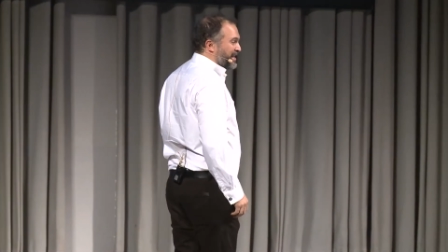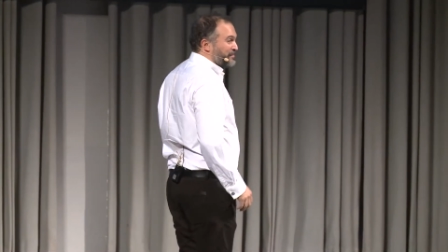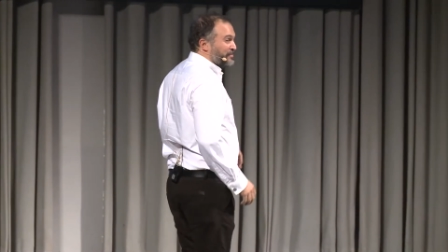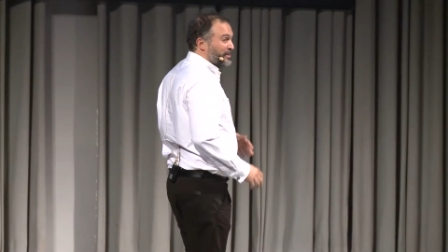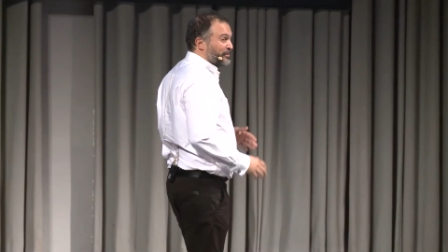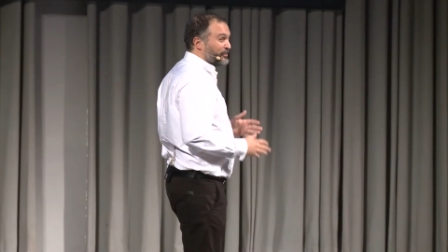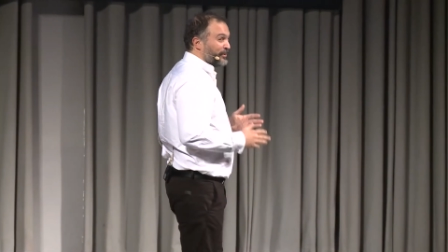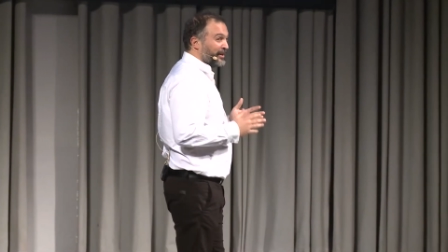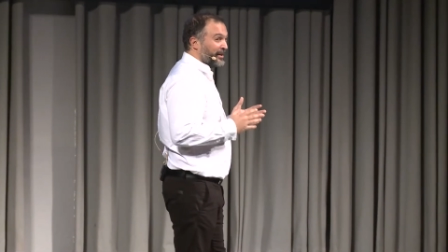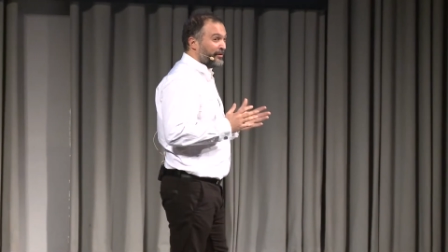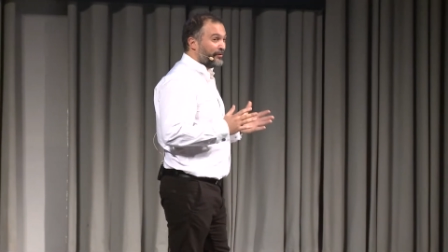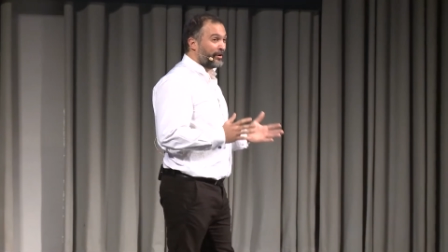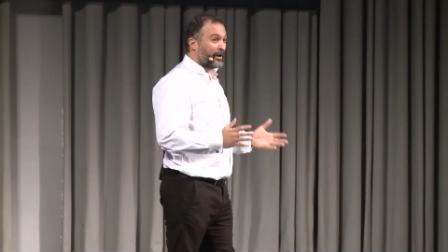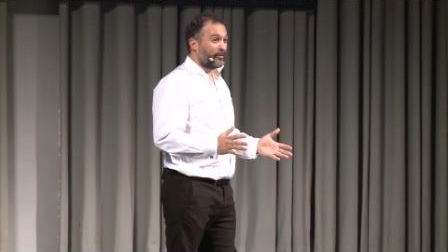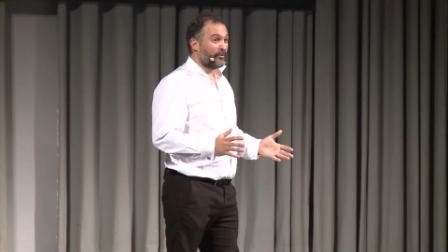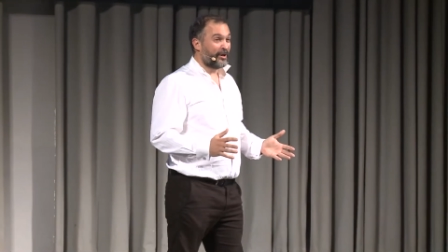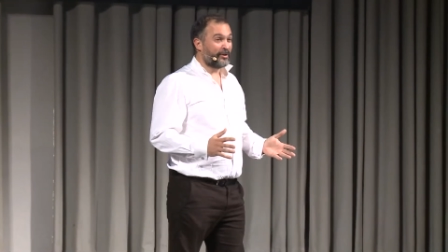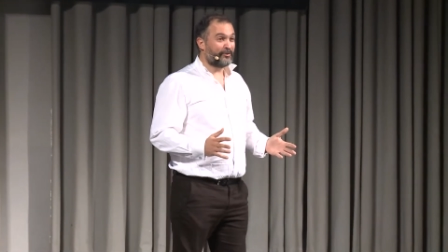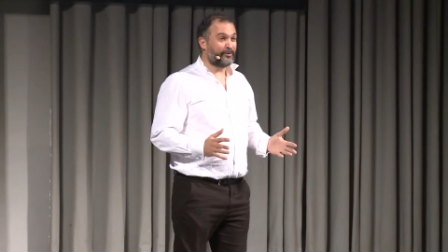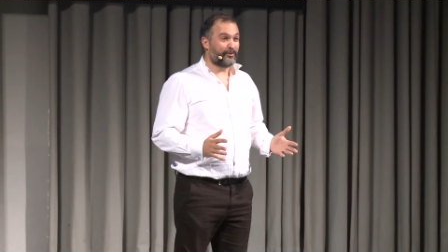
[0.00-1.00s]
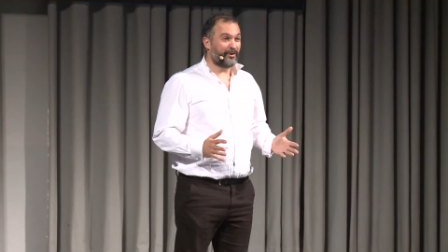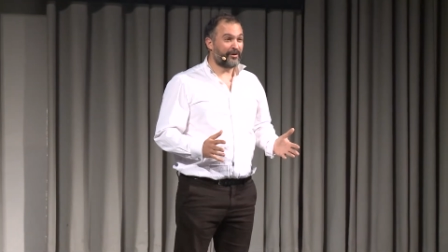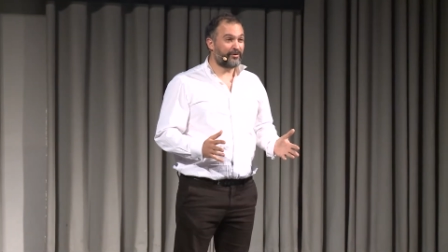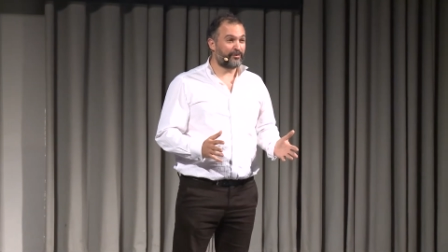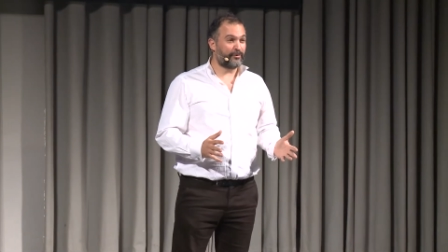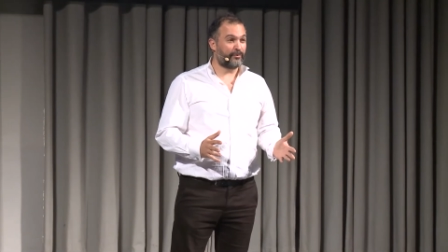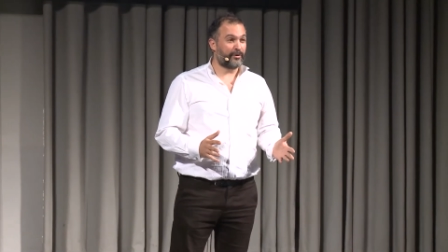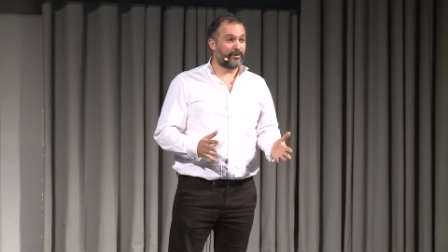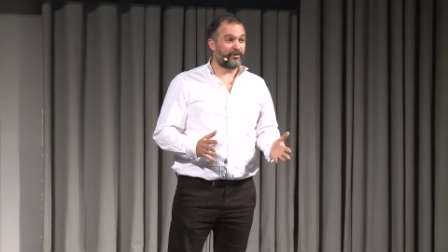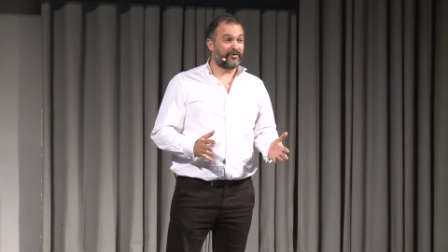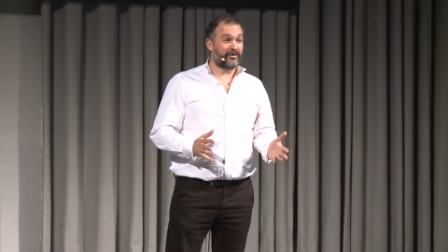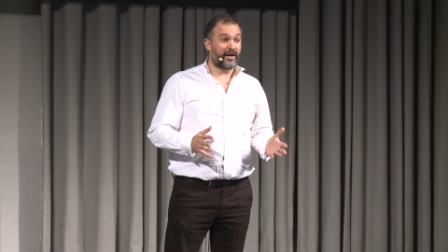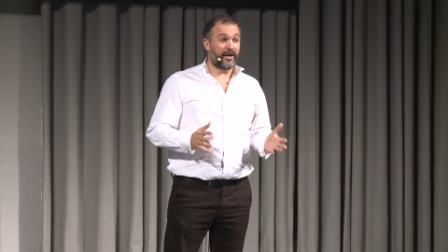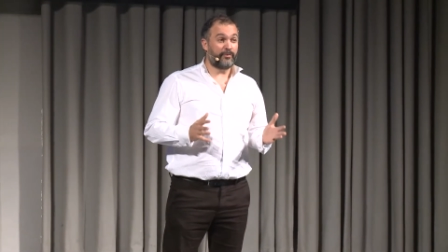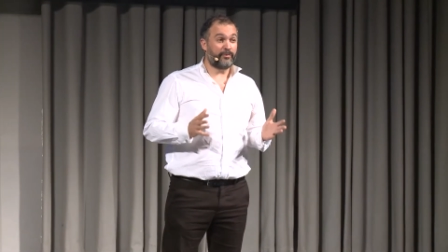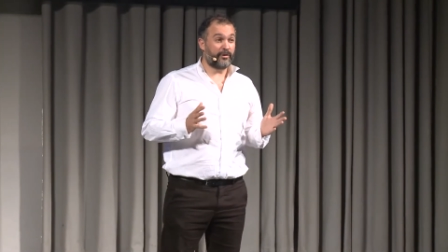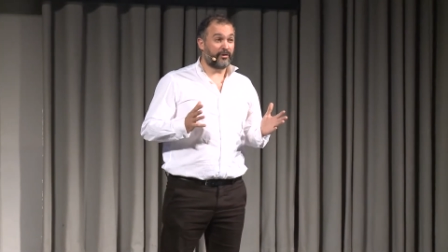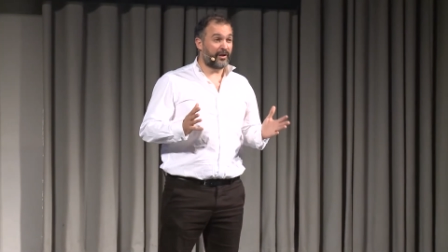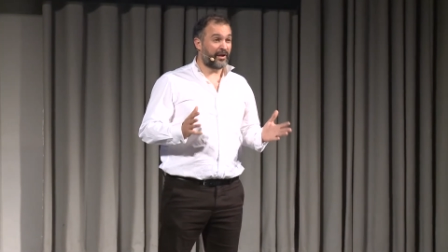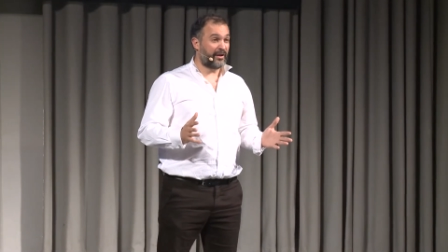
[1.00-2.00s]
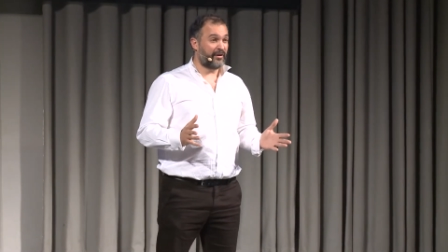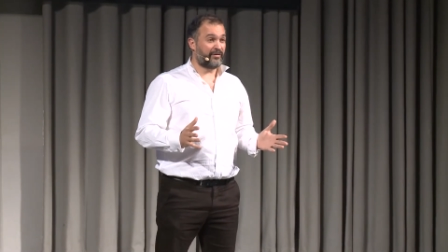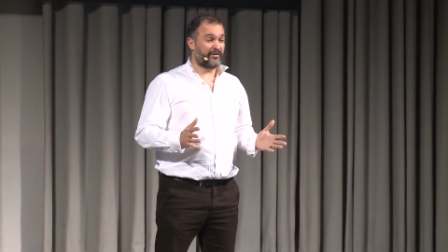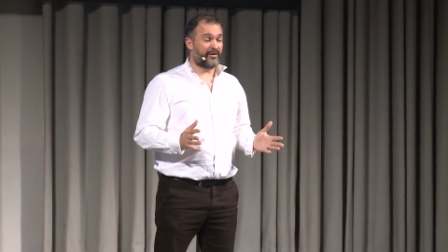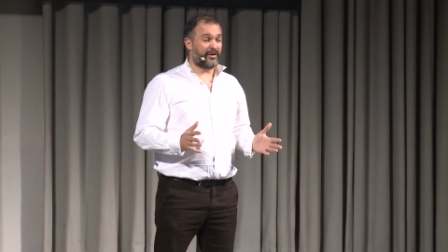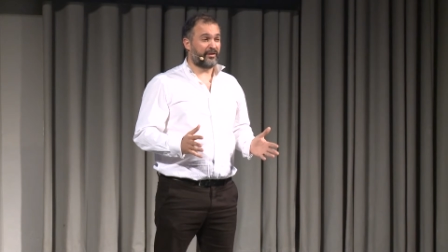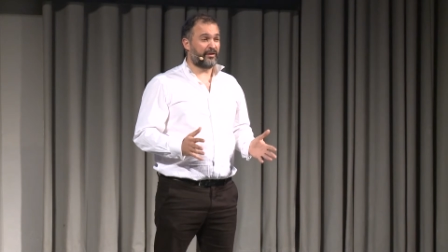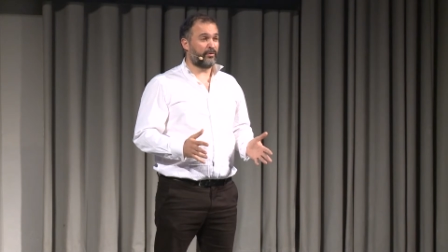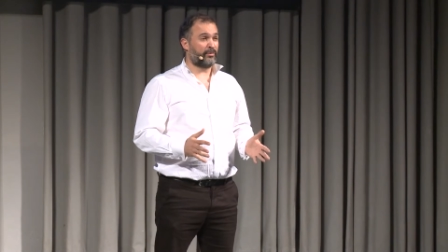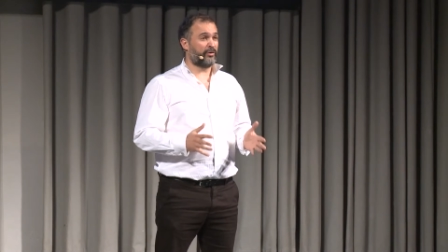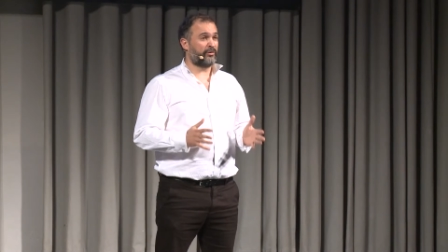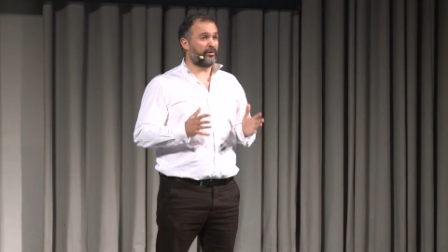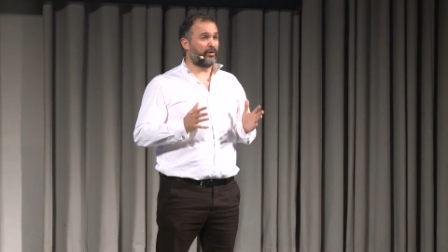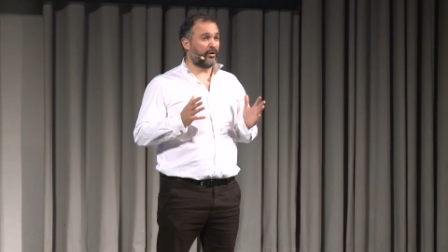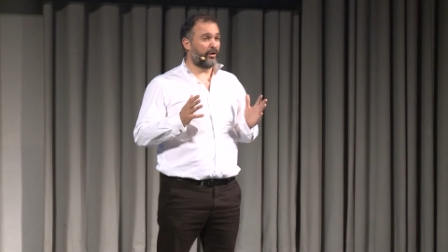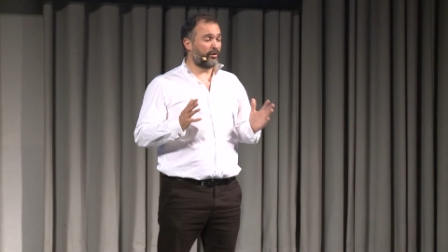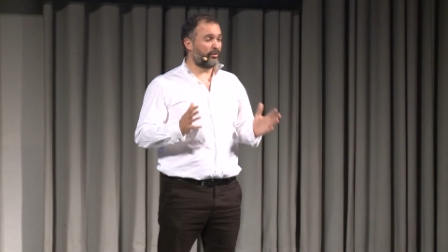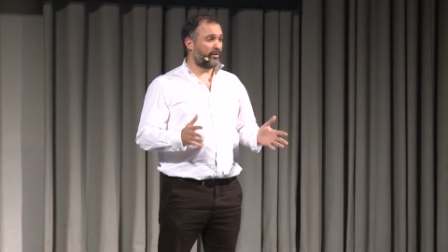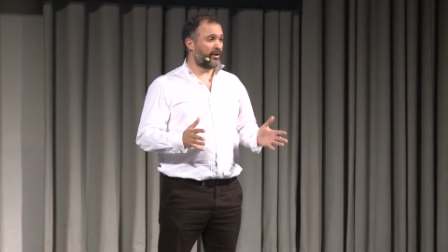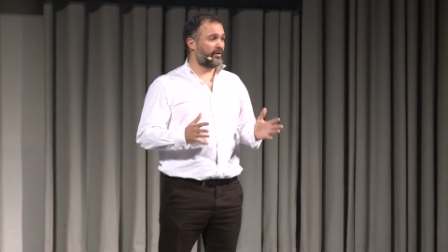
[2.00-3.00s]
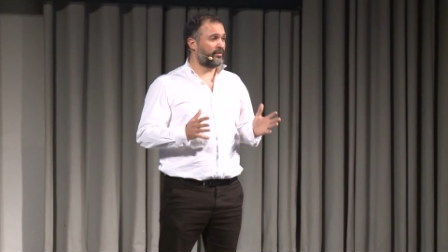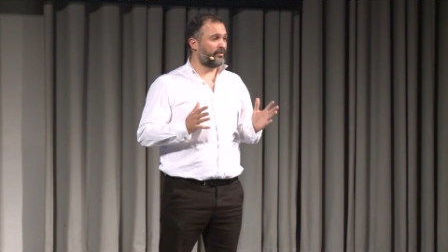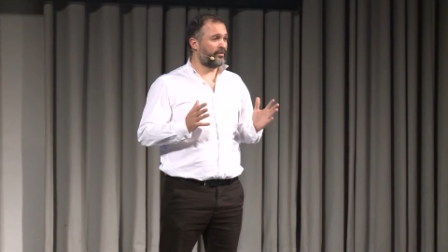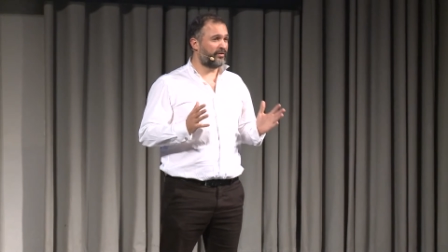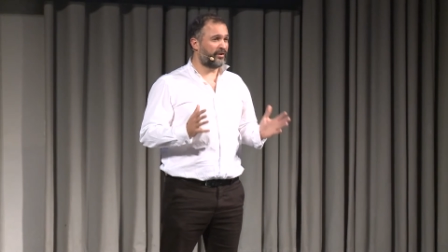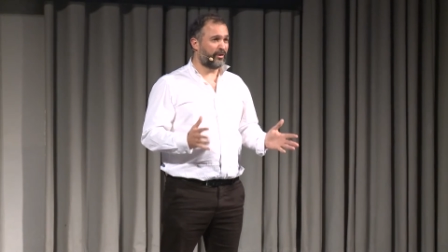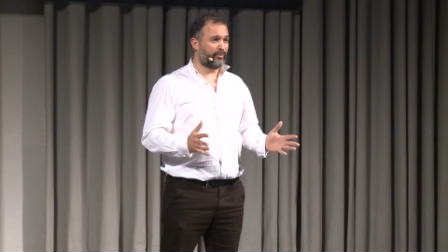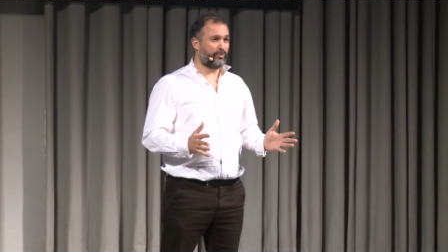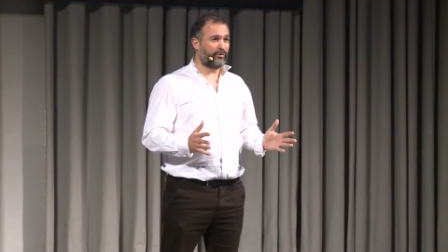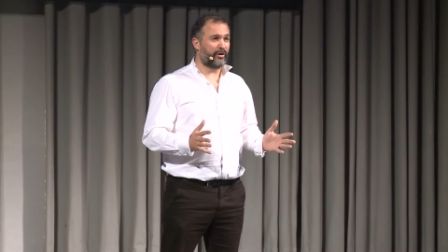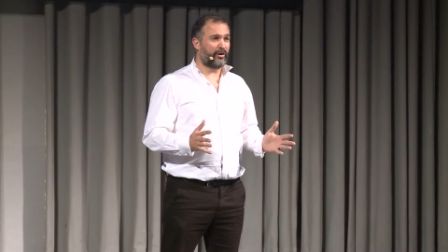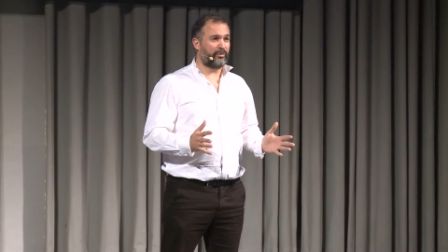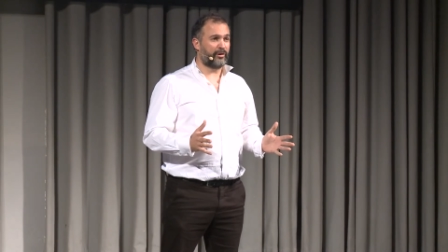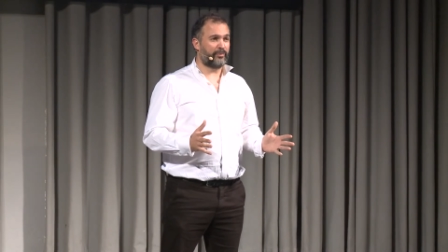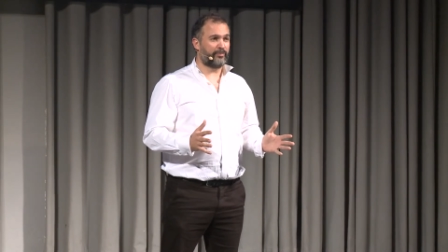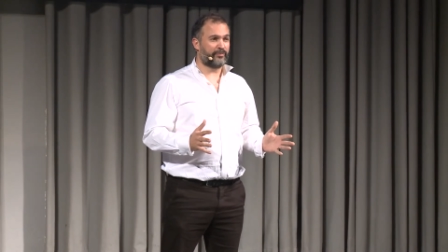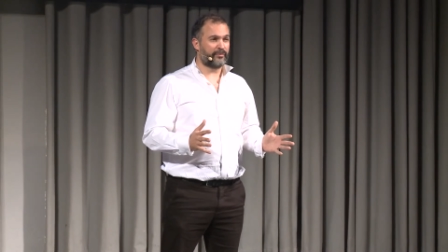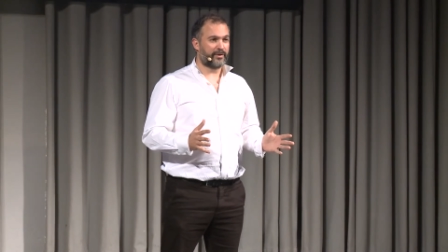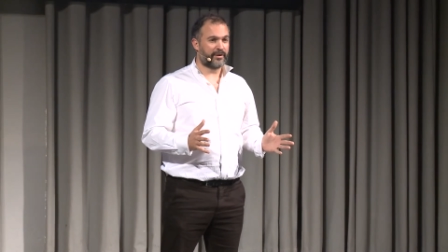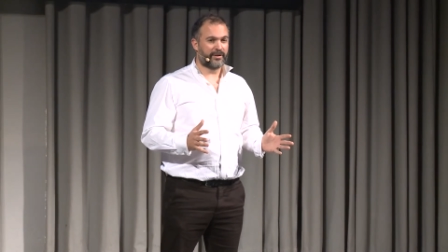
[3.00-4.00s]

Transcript: But whenever I went to restaurants, I realized that there was always the same problem.